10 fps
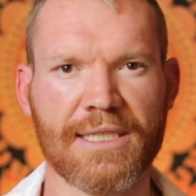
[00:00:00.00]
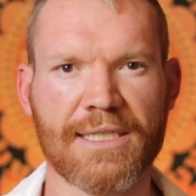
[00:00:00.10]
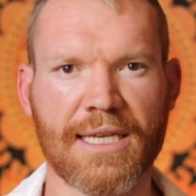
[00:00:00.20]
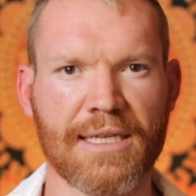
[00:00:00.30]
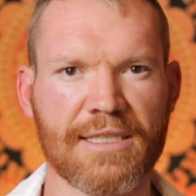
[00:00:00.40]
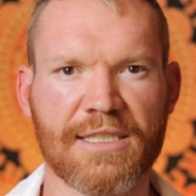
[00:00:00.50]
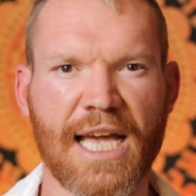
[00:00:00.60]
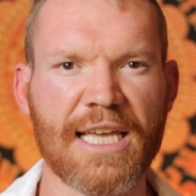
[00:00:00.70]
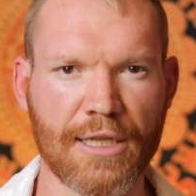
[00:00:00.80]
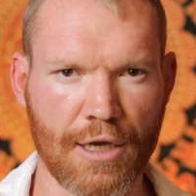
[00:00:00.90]
It's like a
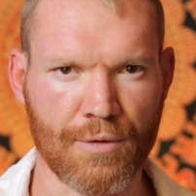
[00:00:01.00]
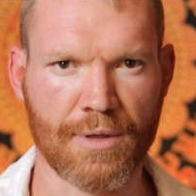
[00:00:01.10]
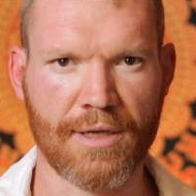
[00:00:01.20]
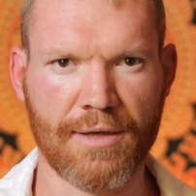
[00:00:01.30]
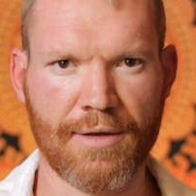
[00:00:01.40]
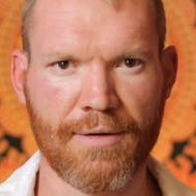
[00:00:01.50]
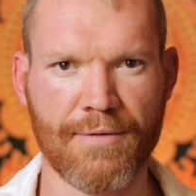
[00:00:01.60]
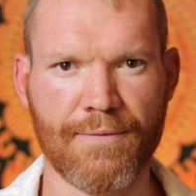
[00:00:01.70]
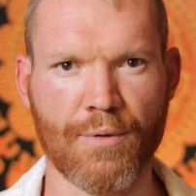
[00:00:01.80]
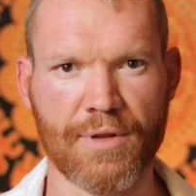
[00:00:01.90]
cyclone
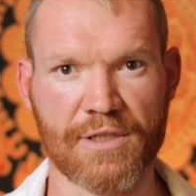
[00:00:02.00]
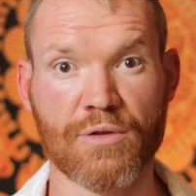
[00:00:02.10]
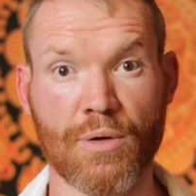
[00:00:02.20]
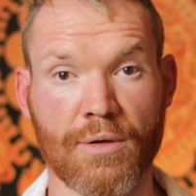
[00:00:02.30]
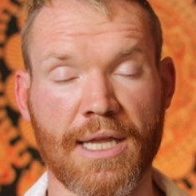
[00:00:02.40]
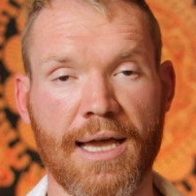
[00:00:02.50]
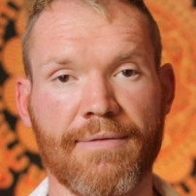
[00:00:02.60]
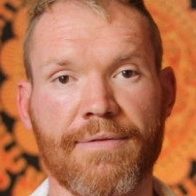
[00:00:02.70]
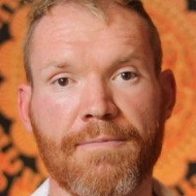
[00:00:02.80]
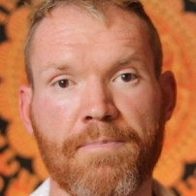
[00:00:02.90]
for the soil
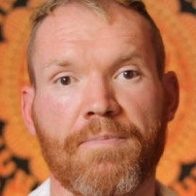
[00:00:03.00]
life.